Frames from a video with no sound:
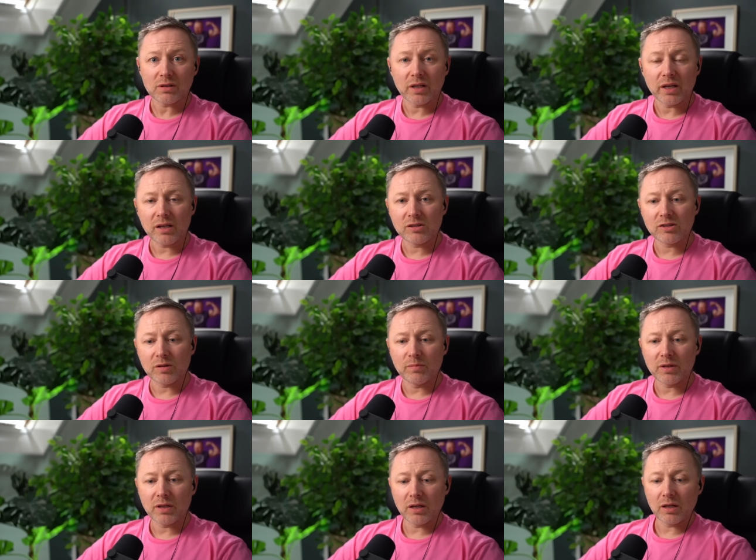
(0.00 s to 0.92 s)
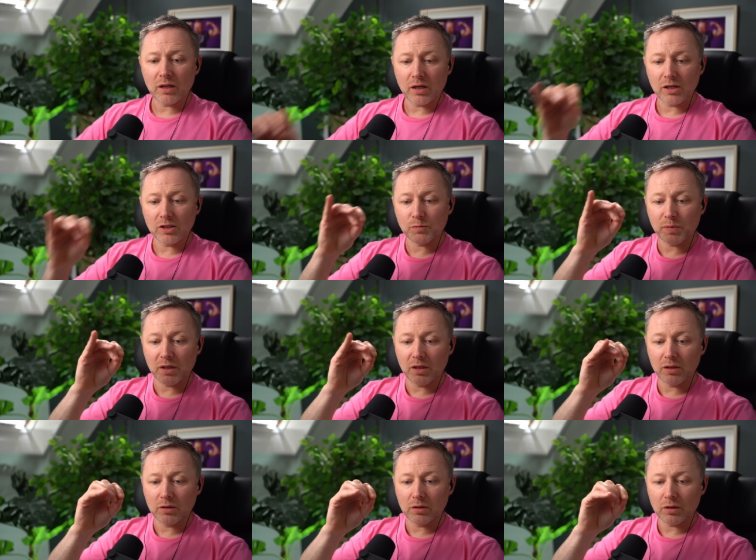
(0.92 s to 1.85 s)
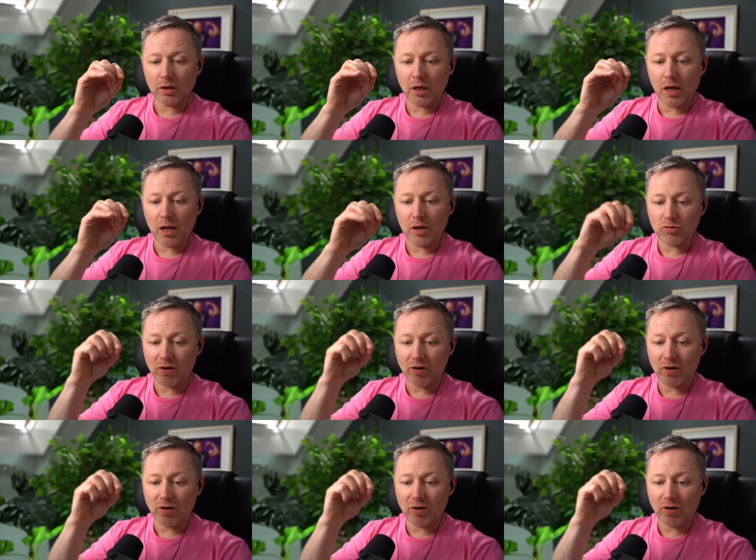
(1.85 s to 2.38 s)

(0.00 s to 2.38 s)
like somebody has been uh,